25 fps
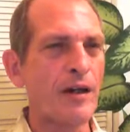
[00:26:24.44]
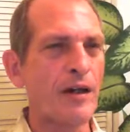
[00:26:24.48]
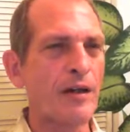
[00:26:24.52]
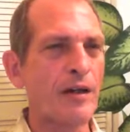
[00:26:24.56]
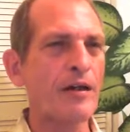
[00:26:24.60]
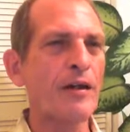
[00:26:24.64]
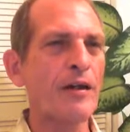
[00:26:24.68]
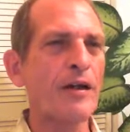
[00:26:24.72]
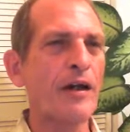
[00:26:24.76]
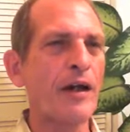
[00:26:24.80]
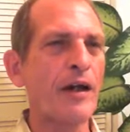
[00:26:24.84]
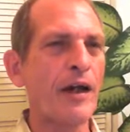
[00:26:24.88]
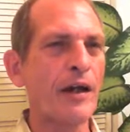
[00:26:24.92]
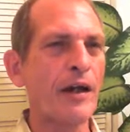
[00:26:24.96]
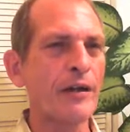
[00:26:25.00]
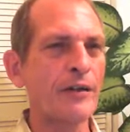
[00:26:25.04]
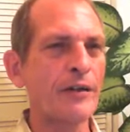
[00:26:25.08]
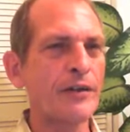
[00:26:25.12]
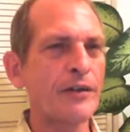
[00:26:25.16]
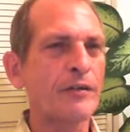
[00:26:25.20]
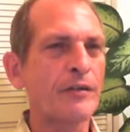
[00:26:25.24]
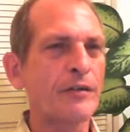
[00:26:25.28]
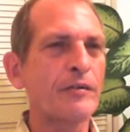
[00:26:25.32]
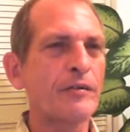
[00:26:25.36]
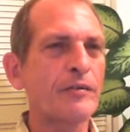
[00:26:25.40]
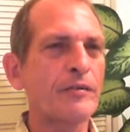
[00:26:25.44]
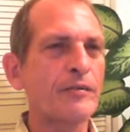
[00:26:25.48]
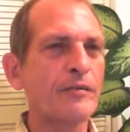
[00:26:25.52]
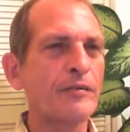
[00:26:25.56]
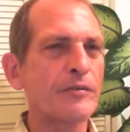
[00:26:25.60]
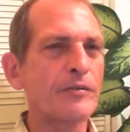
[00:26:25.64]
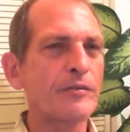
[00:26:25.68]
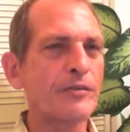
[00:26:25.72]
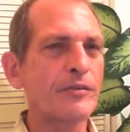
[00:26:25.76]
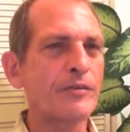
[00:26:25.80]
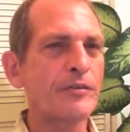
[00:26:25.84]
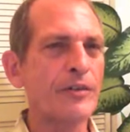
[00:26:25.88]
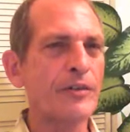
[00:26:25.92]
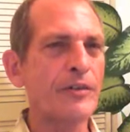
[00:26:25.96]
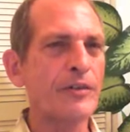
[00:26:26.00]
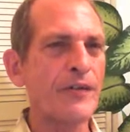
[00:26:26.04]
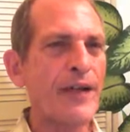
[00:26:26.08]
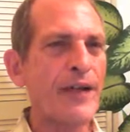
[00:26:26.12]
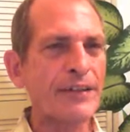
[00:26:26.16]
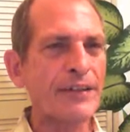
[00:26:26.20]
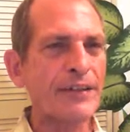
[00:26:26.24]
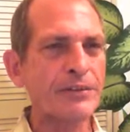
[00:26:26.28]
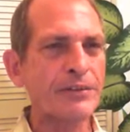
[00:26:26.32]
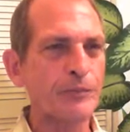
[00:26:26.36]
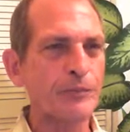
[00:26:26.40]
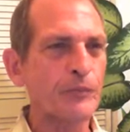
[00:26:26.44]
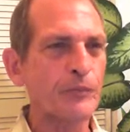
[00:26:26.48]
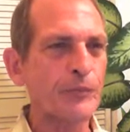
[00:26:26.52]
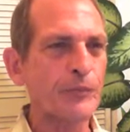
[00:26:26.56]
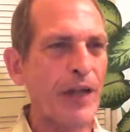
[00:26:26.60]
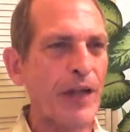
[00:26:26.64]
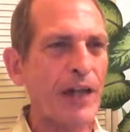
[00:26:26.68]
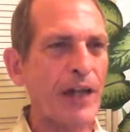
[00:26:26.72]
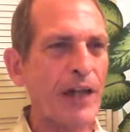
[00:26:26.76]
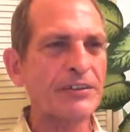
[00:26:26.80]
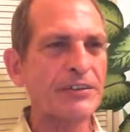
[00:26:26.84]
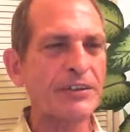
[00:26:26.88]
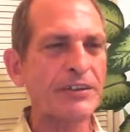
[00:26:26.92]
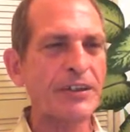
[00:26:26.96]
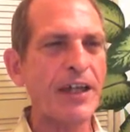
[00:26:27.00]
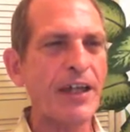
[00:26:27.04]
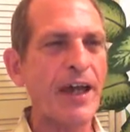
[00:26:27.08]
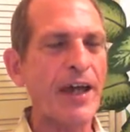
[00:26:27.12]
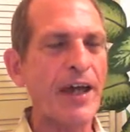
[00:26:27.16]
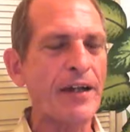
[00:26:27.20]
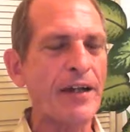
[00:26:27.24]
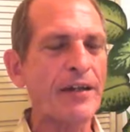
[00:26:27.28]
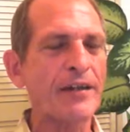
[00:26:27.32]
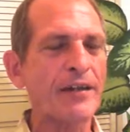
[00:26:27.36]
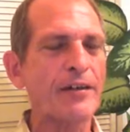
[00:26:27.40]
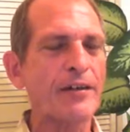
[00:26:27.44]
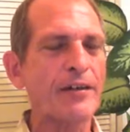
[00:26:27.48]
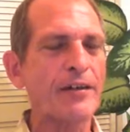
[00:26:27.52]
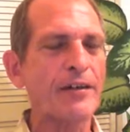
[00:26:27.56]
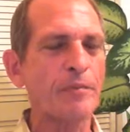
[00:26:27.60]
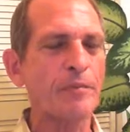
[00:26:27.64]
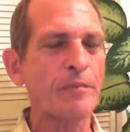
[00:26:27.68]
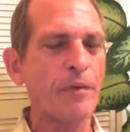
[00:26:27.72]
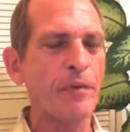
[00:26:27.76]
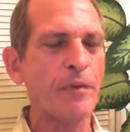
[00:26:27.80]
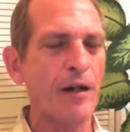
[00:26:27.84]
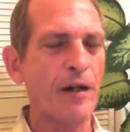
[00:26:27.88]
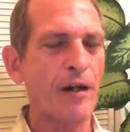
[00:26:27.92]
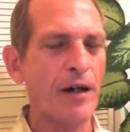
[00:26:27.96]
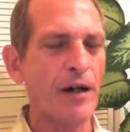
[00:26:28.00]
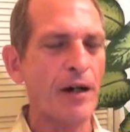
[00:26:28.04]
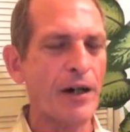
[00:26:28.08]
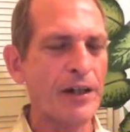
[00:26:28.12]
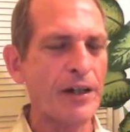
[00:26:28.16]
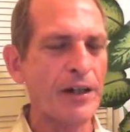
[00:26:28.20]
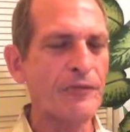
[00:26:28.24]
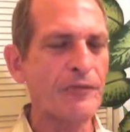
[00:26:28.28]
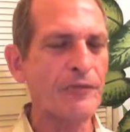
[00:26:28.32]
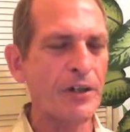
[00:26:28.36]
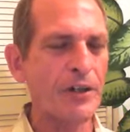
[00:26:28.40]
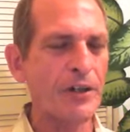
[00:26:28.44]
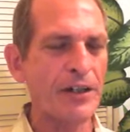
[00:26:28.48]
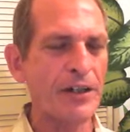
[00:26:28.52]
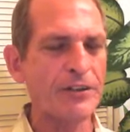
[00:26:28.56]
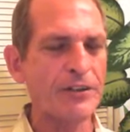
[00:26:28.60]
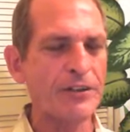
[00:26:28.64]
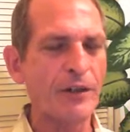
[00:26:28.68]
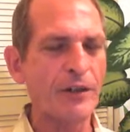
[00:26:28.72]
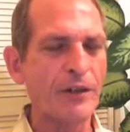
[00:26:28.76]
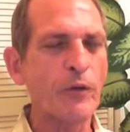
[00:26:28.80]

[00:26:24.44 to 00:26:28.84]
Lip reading: And so that's scanning the body for tension.